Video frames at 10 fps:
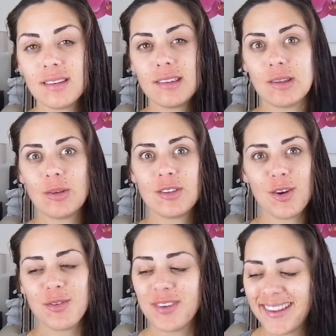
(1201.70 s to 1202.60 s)
sort
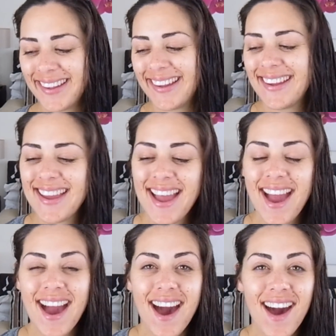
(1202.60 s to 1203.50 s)
of,
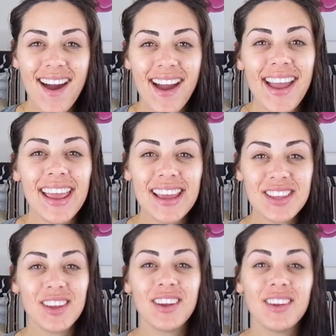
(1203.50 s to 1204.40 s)
I
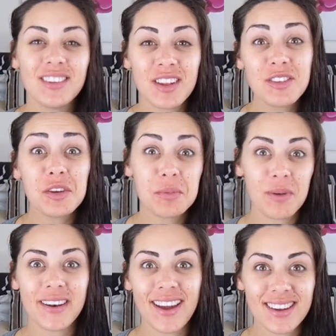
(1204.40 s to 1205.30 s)
use two
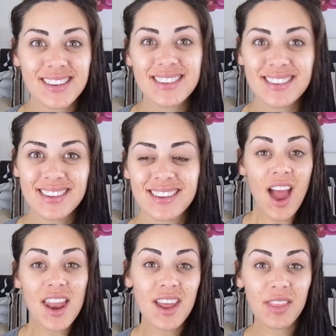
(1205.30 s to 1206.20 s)
products.
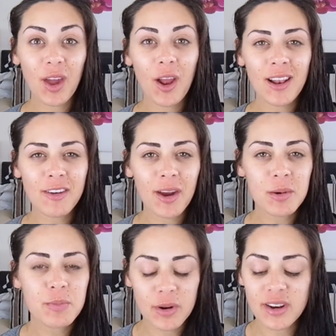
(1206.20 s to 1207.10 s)
Another holy
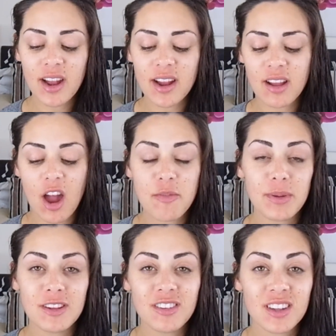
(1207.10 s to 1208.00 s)
grail product I've
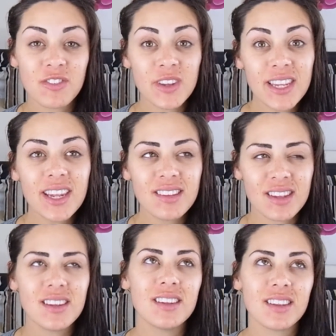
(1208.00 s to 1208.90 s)
been using for years
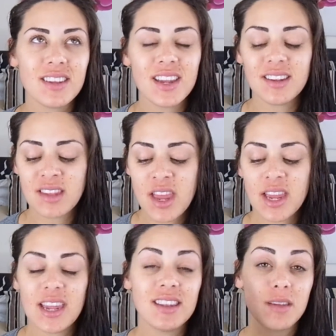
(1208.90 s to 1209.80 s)
and years and years
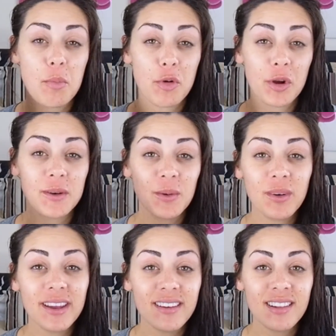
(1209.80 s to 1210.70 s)
is Moroccan
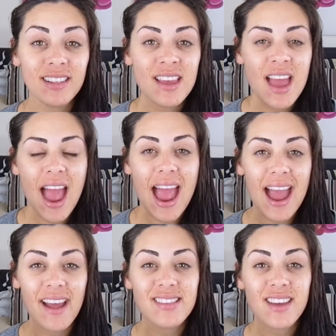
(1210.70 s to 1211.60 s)
oil,
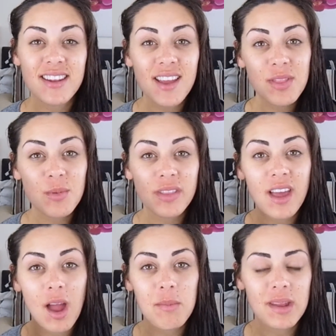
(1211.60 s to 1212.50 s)
and another one
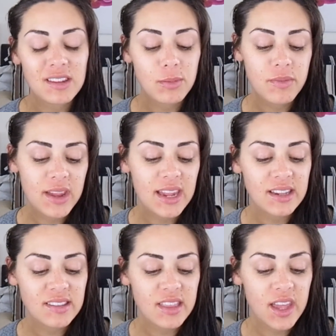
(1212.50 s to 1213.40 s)
that I mix with it
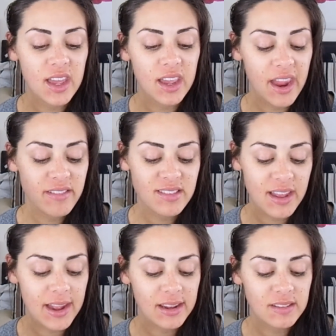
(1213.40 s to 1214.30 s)
is the
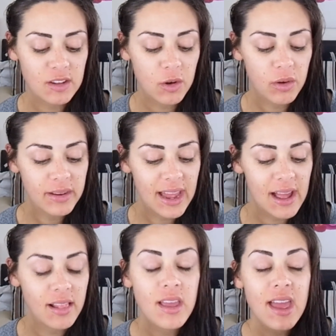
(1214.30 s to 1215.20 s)
Kerastase
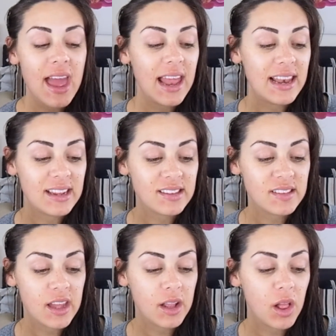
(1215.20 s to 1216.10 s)
L'Oreal
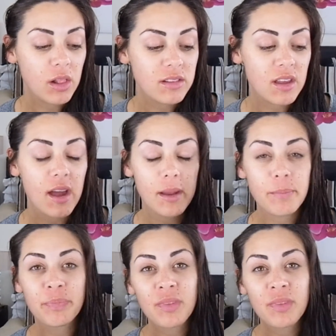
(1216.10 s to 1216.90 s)
Elixir Ultime,